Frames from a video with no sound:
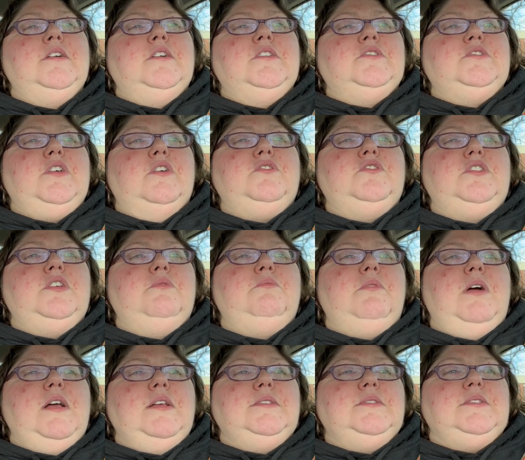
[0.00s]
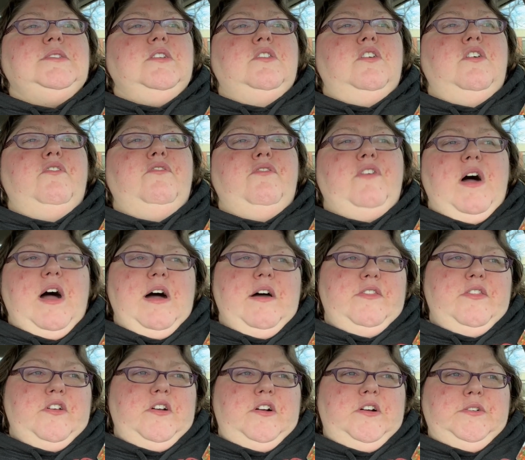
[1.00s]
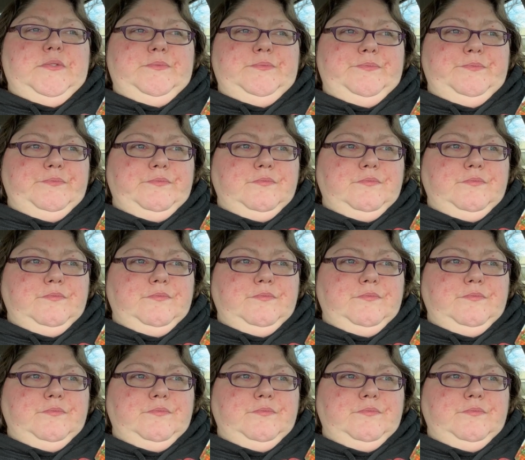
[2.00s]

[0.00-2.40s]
So she runs to her father,